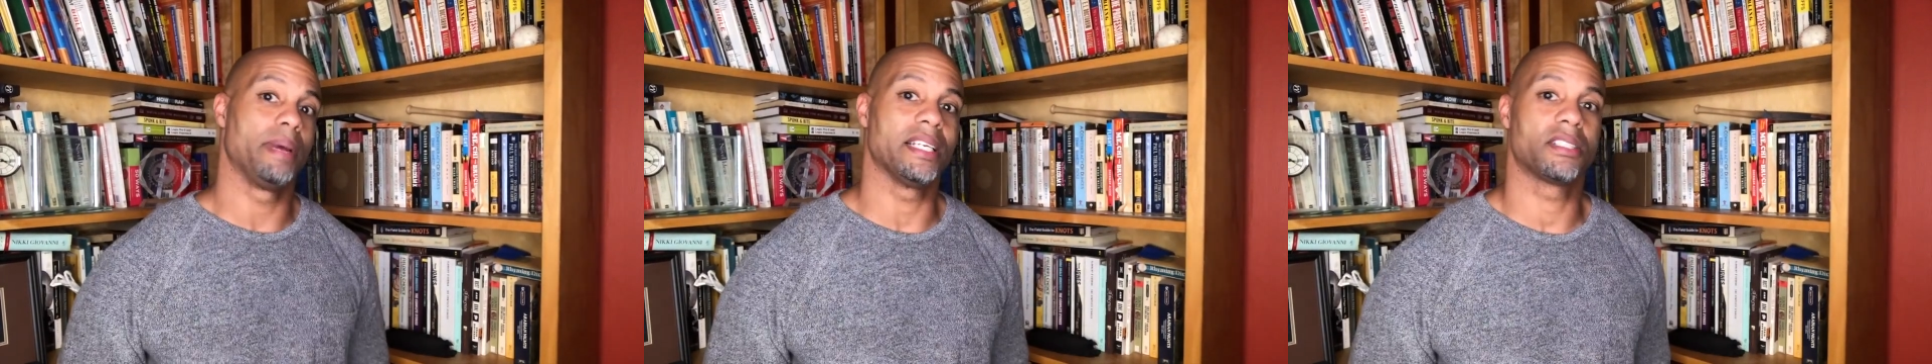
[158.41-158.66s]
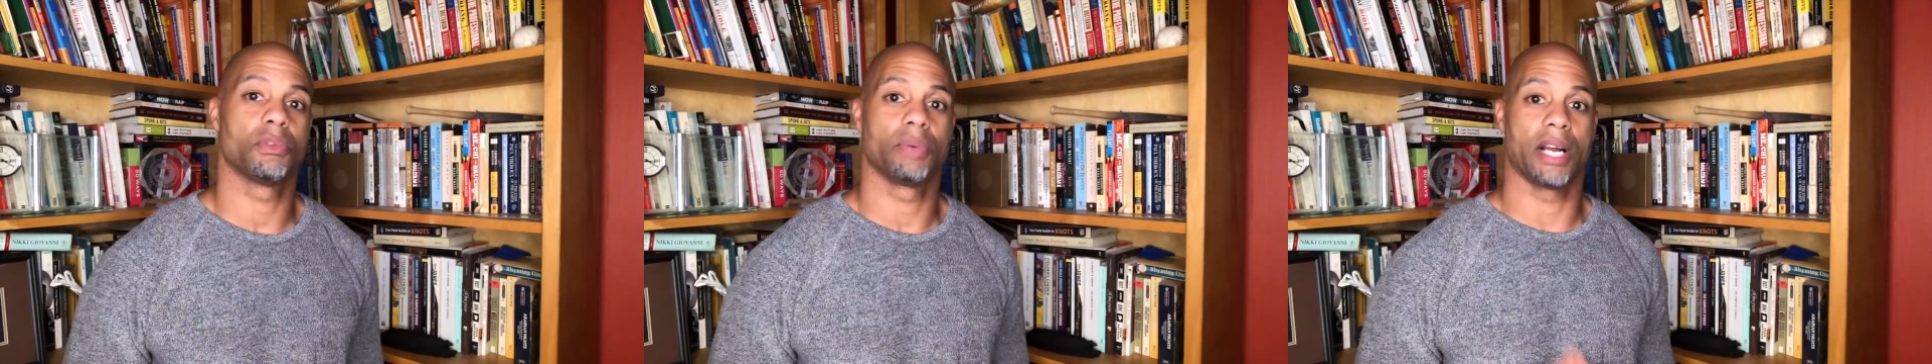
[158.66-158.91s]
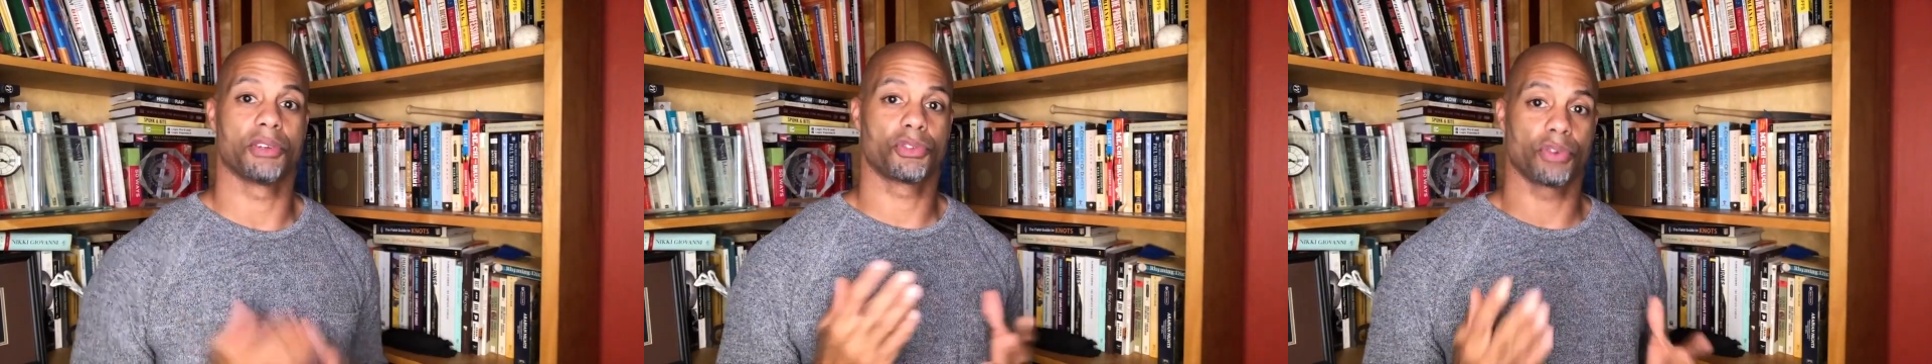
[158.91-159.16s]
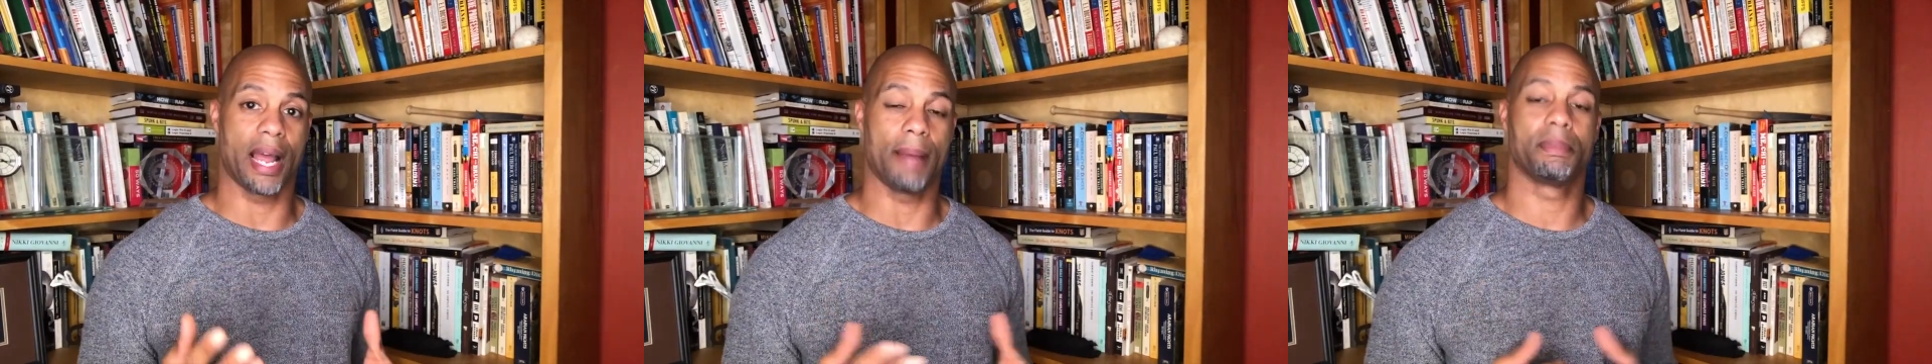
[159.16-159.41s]
based around
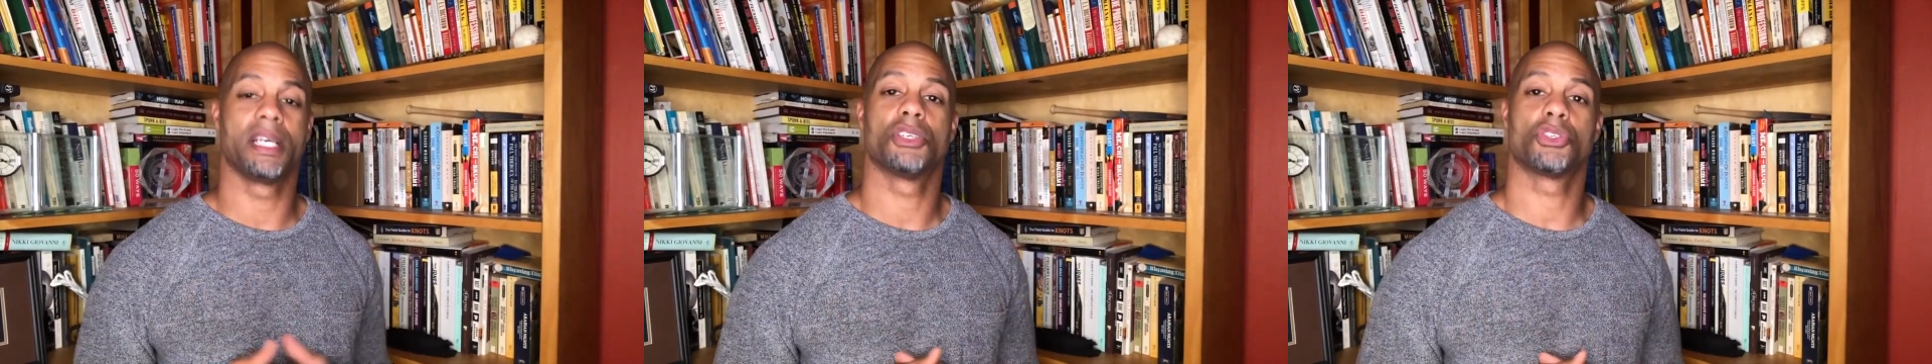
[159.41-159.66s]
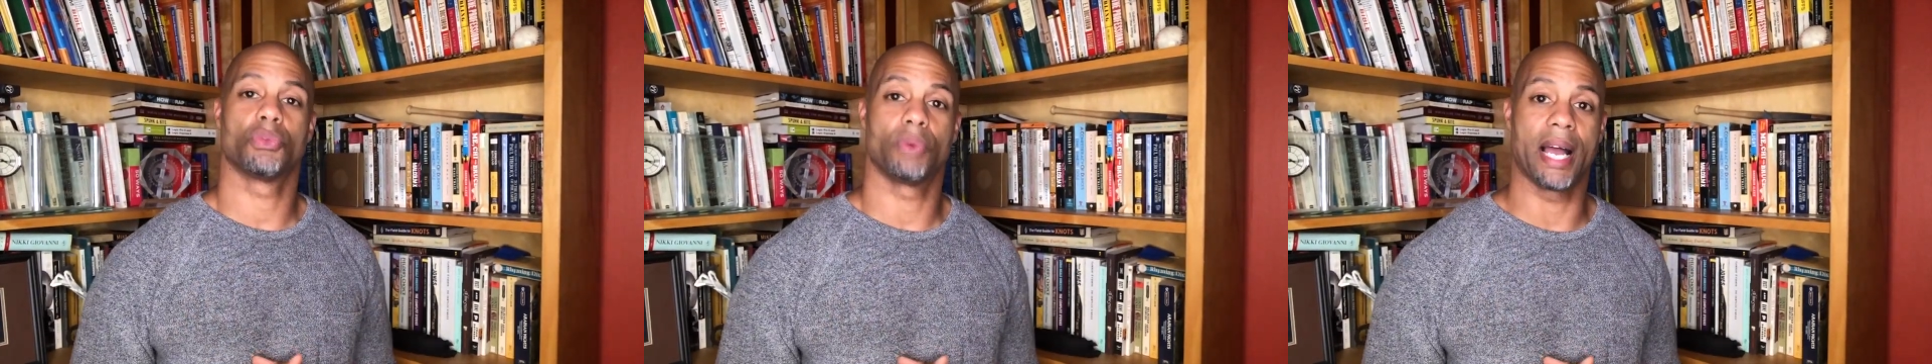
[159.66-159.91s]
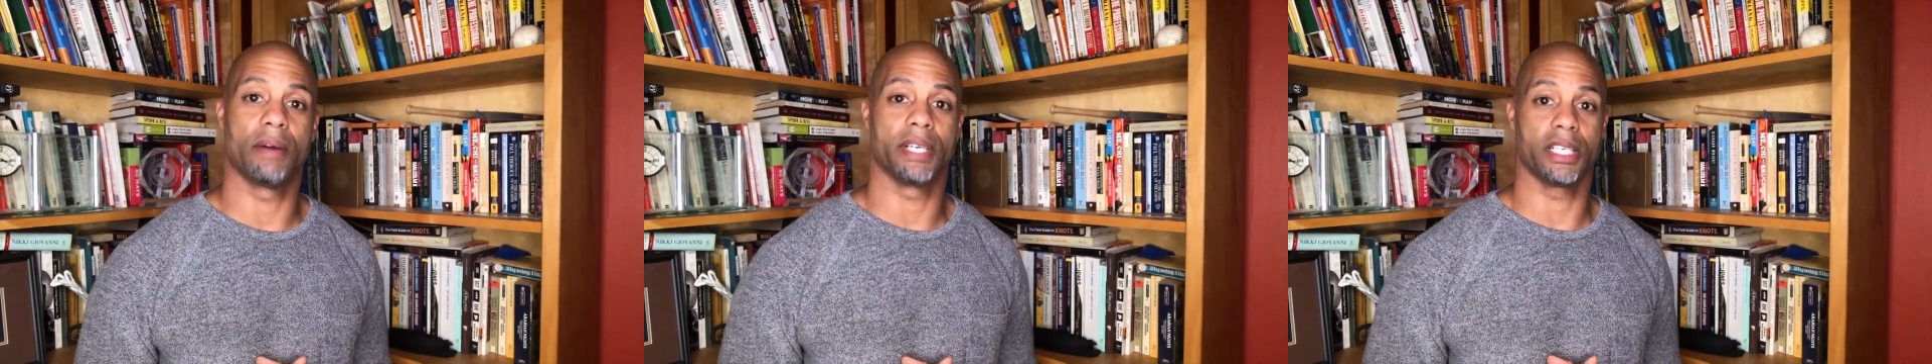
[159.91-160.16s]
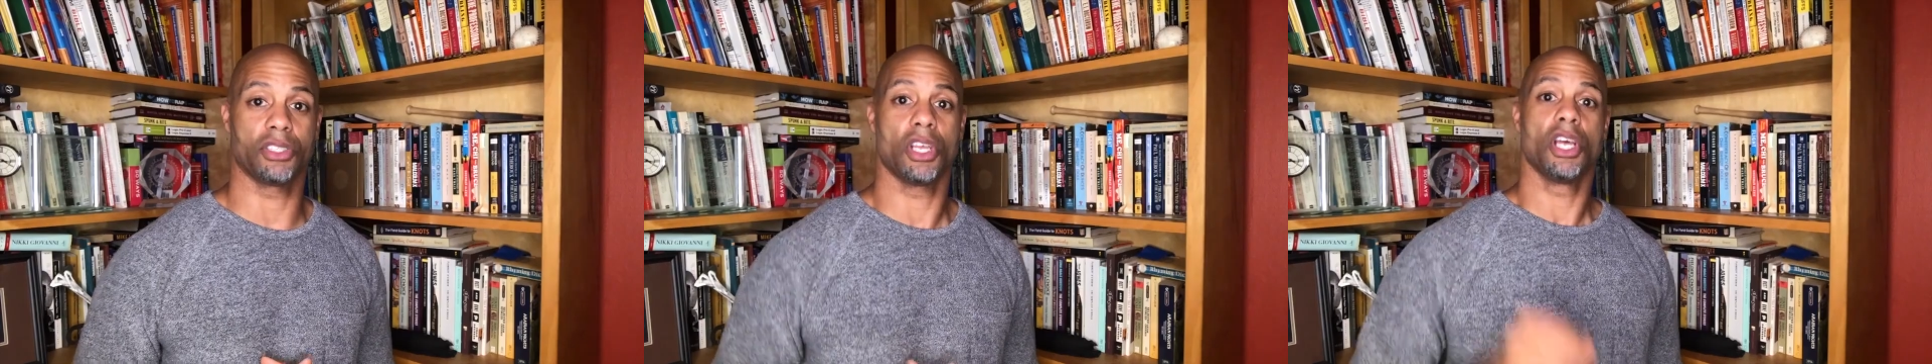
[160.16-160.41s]
trapped
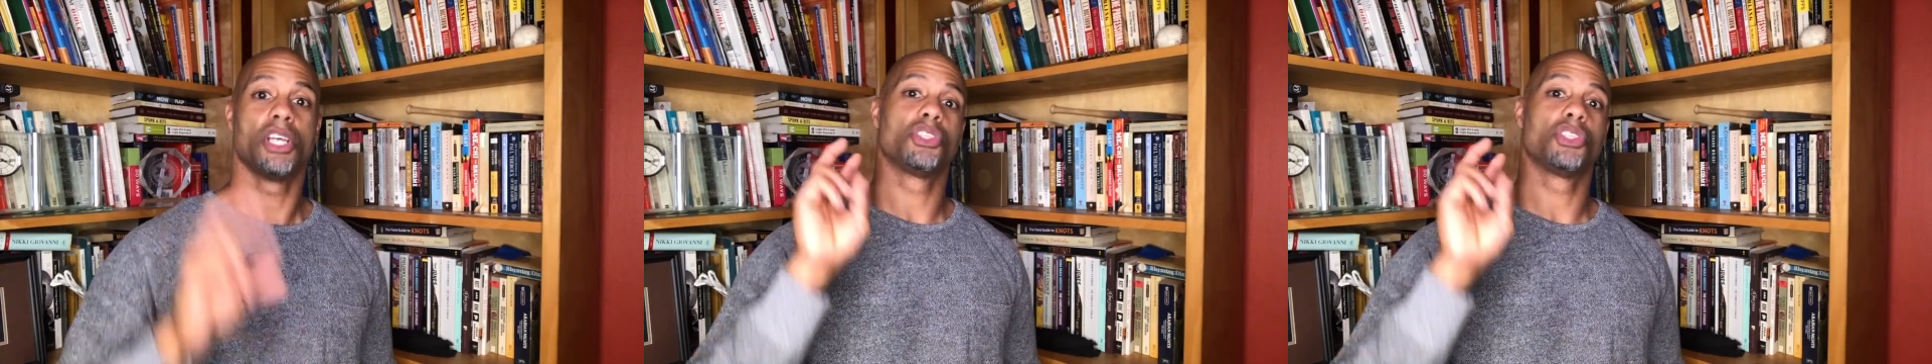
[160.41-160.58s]
surroundings.